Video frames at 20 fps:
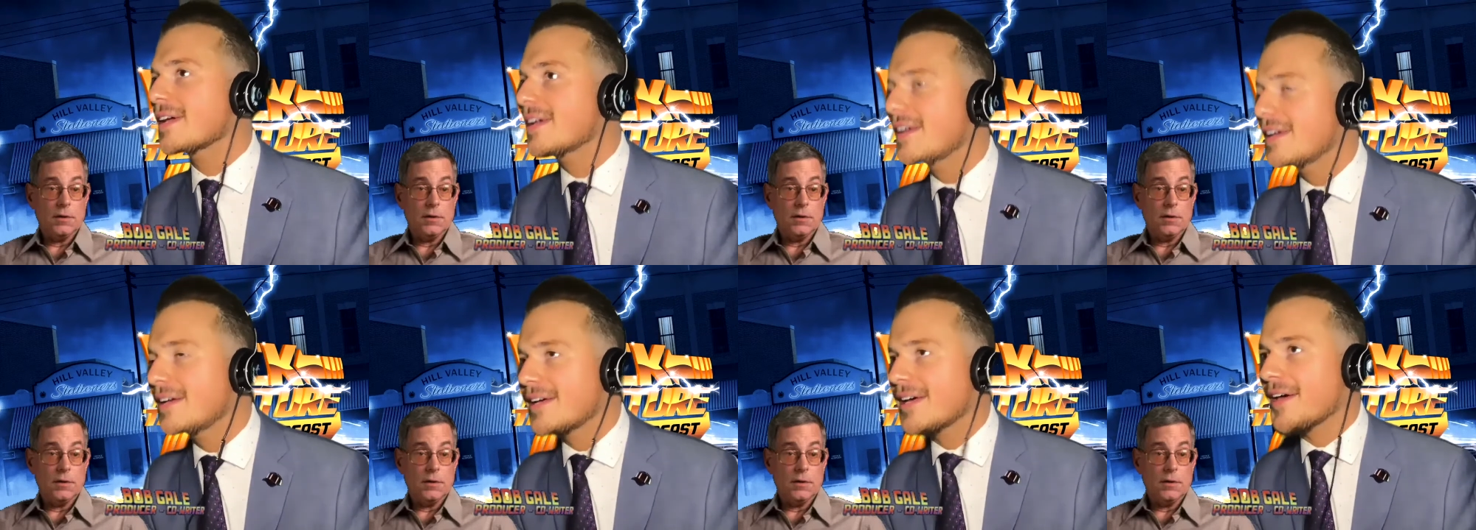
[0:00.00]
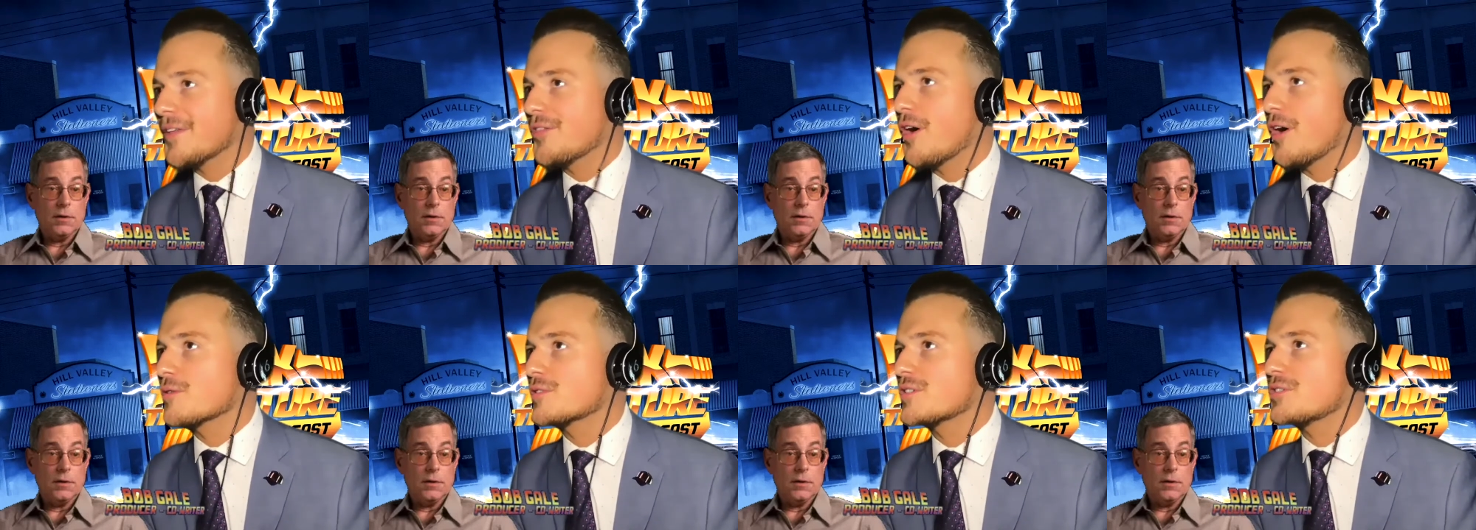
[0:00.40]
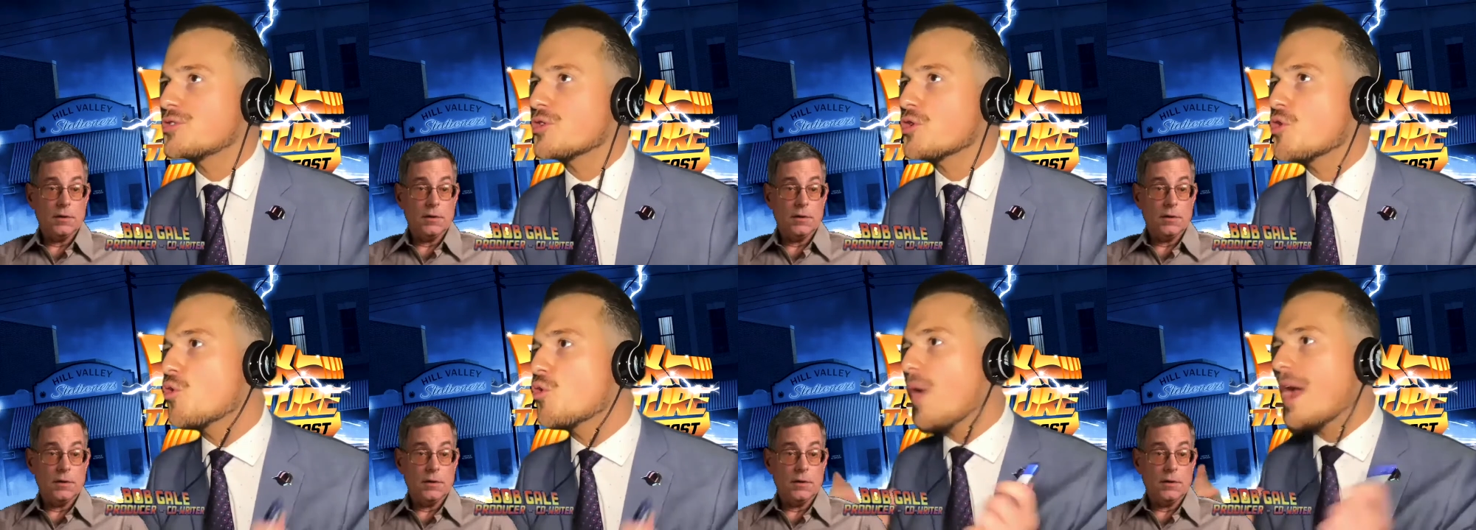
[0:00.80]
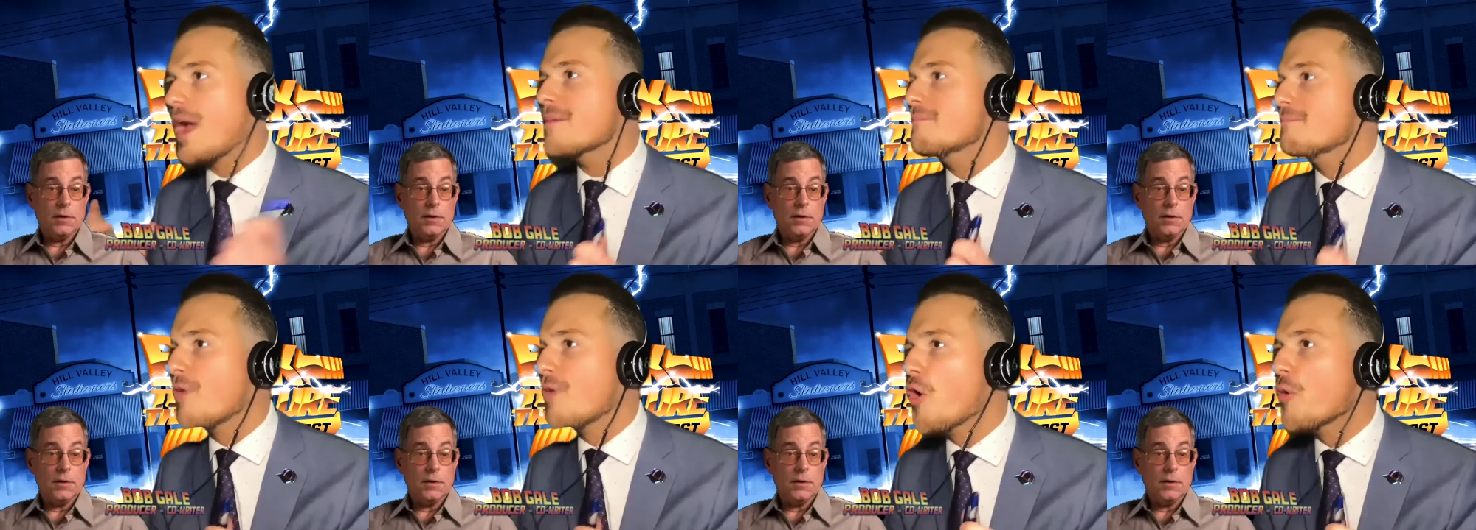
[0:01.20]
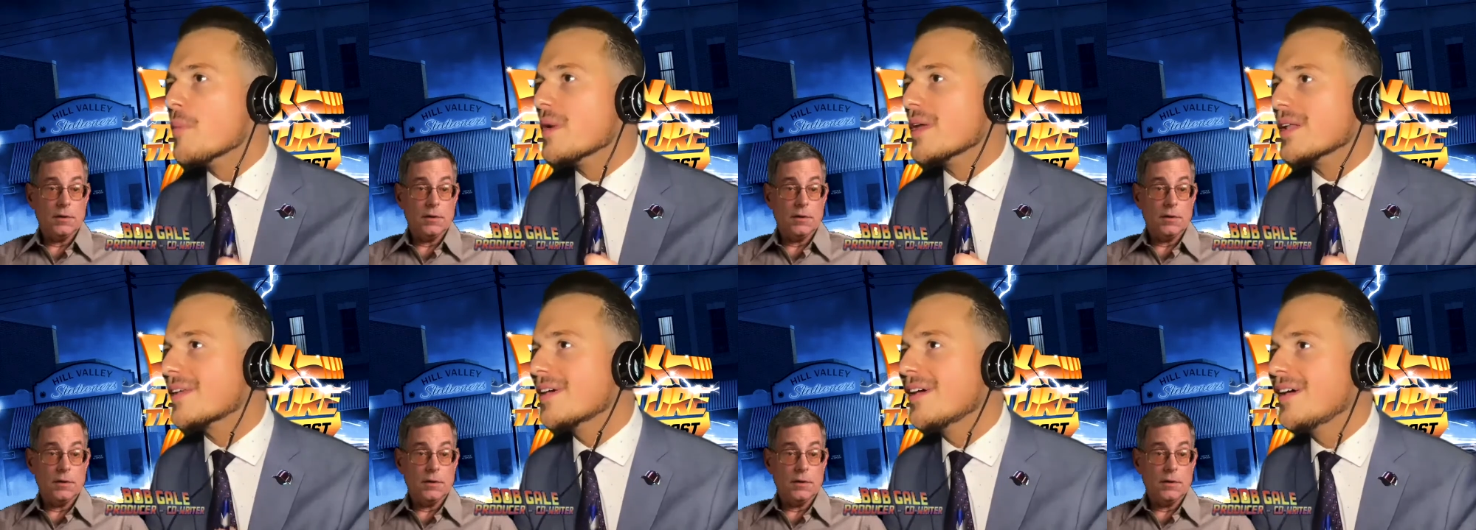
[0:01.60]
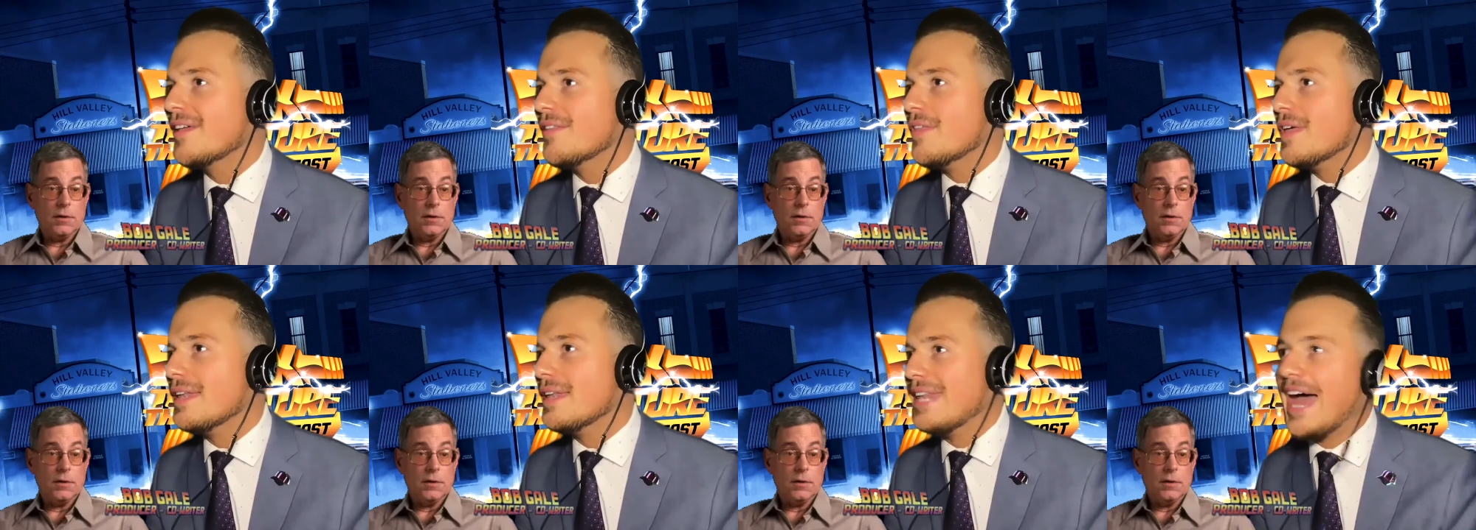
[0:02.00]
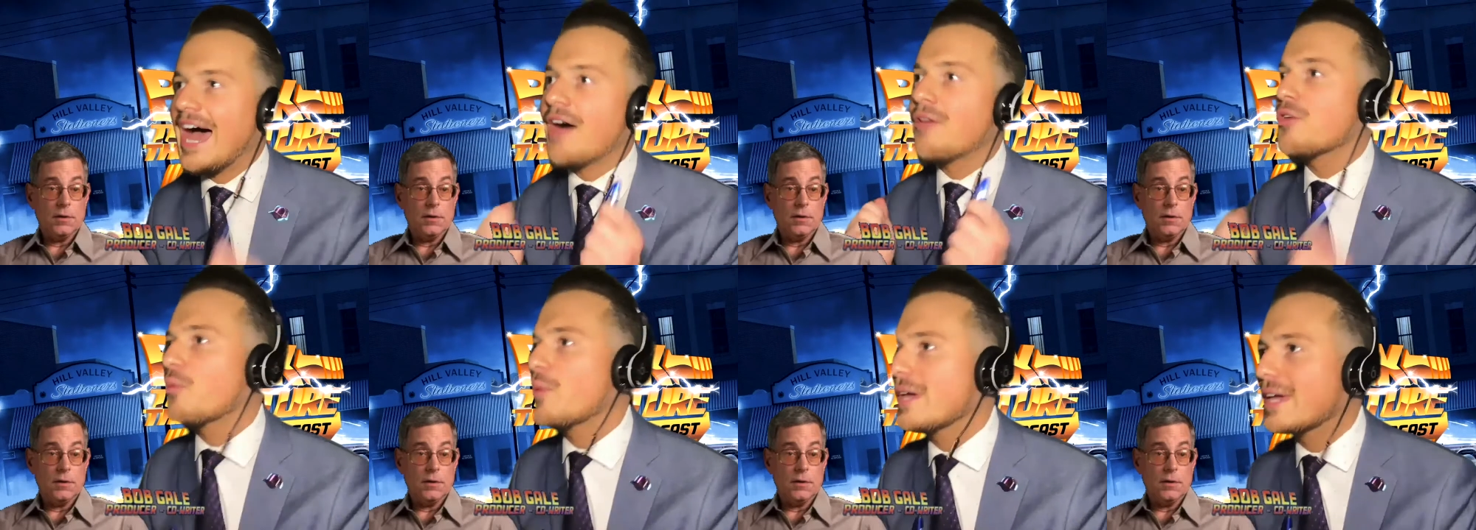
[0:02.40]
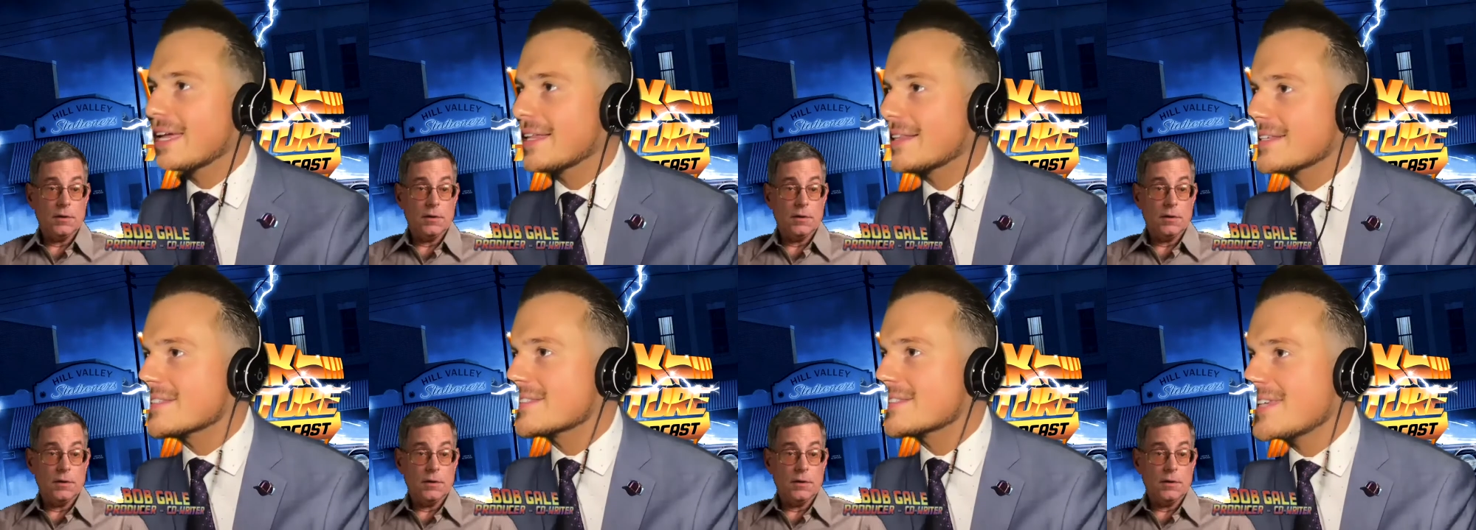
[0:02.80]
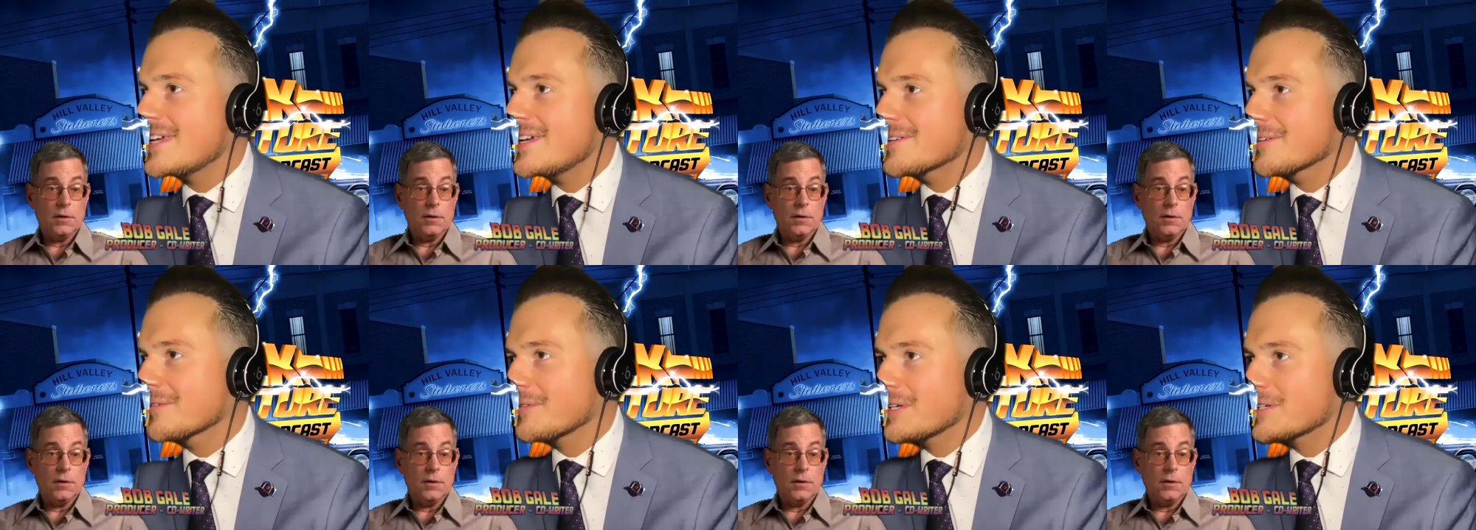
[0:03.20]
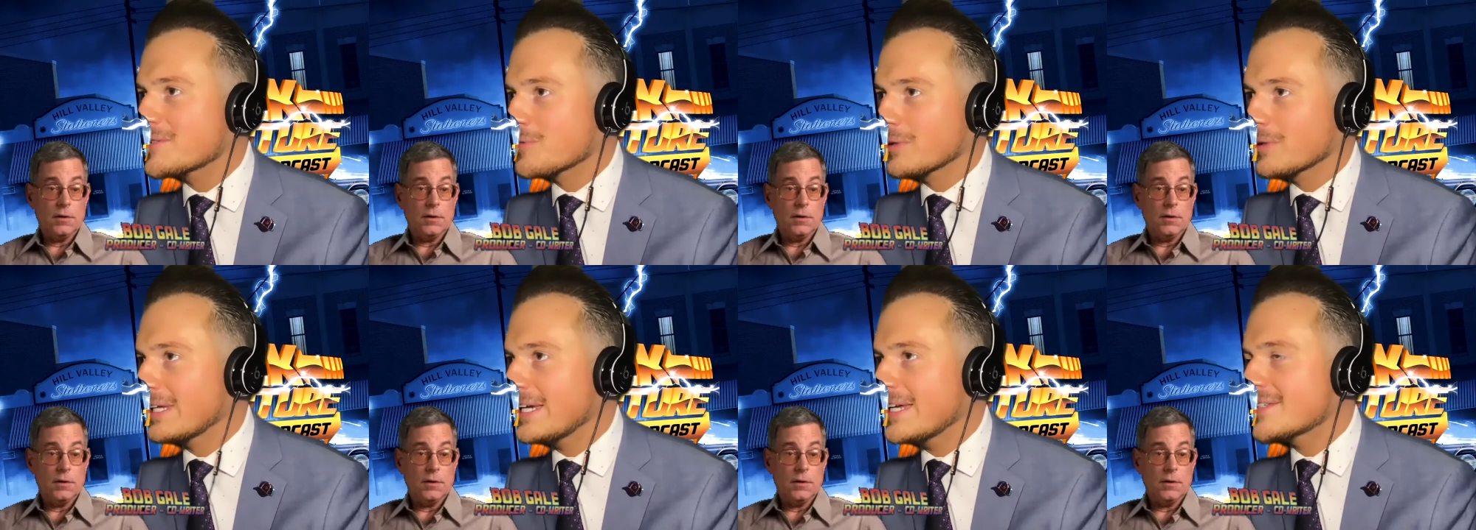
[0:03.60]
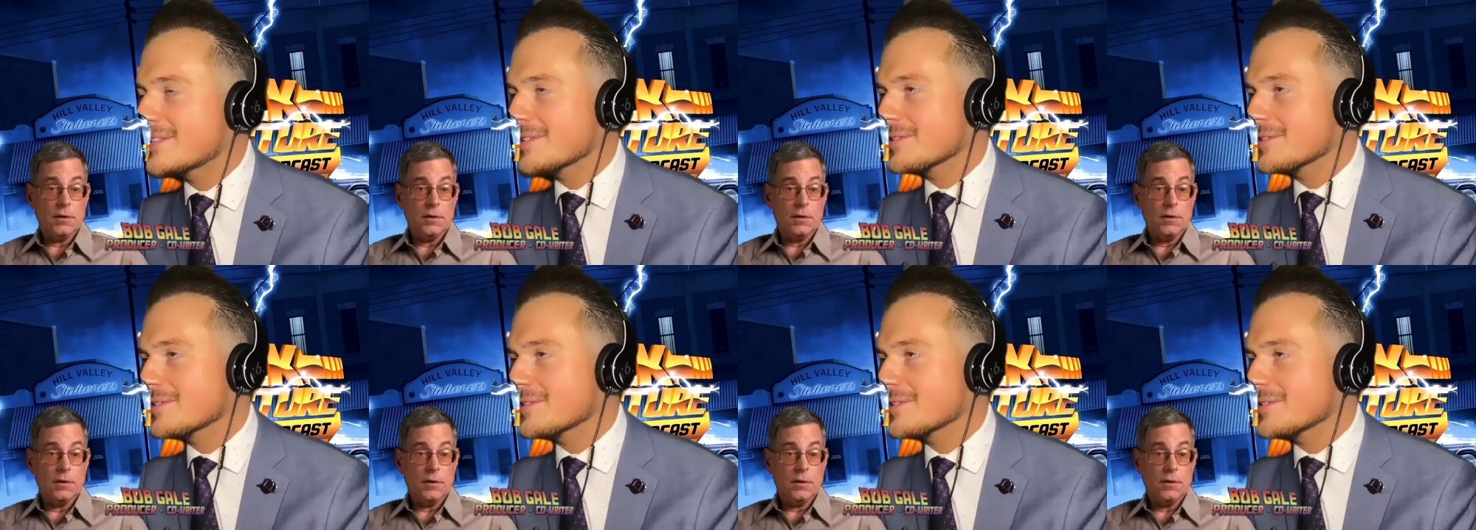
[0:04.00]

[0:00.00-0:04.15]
Speaker 1: And I thought it was such a great moment that now that we get to see you on these releases,